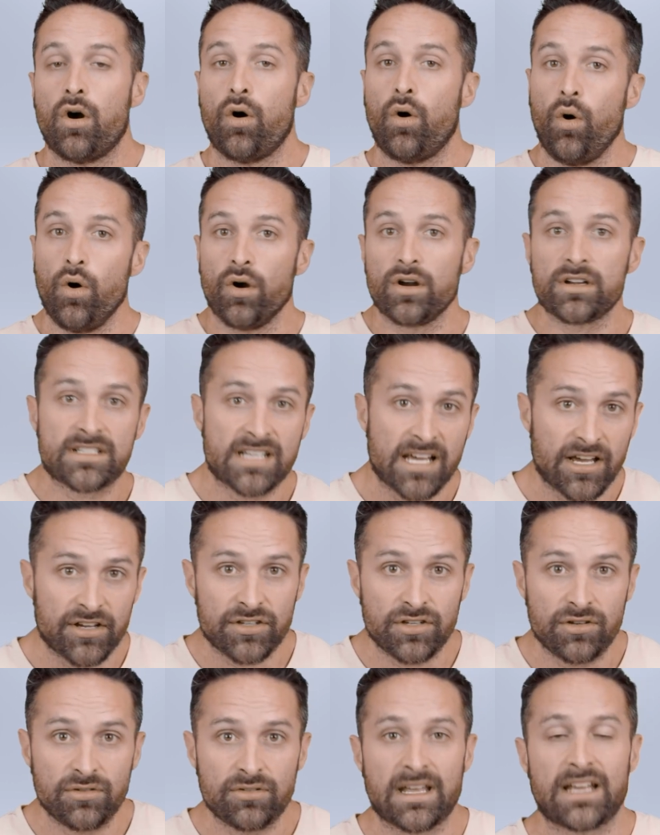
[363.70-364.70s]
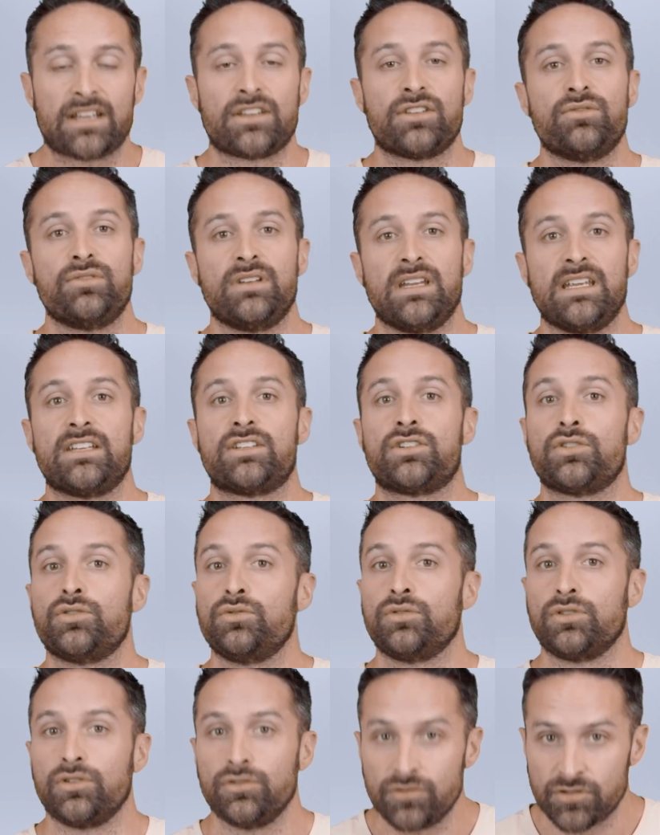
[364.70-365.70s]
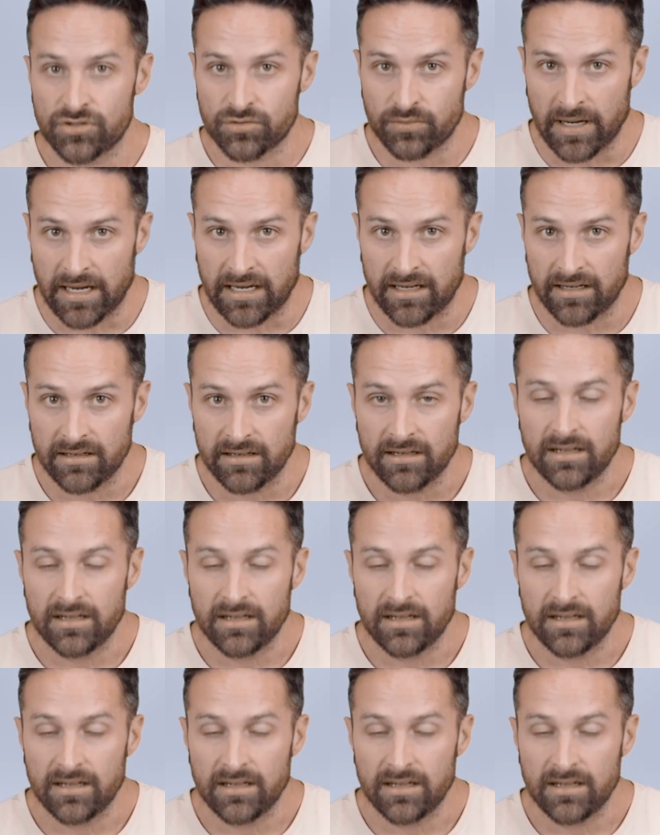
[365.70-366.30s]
or tell you that you need to lose weight.